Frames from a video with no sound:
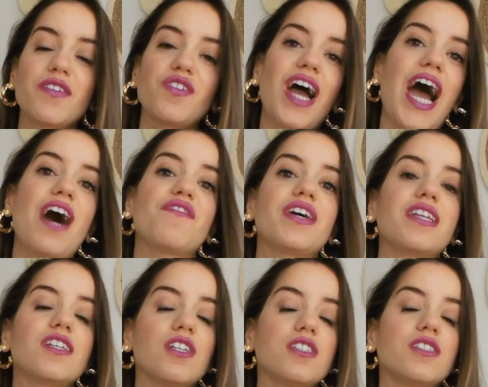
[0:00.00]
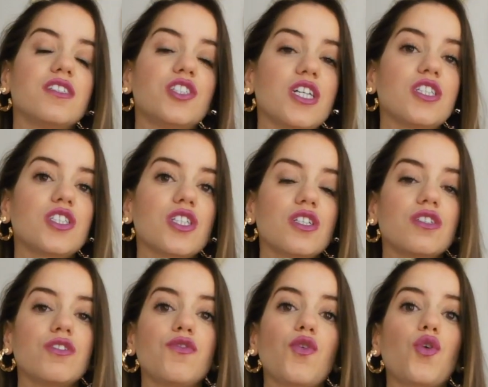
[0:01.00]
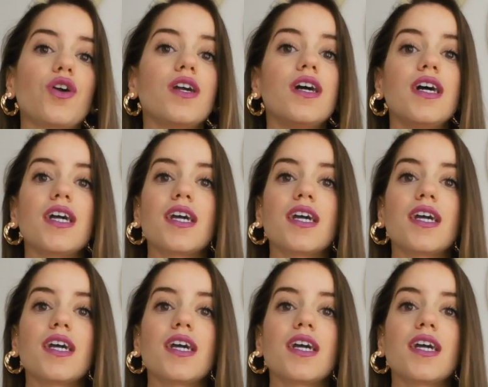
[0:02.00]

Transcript: If you have any suggestions for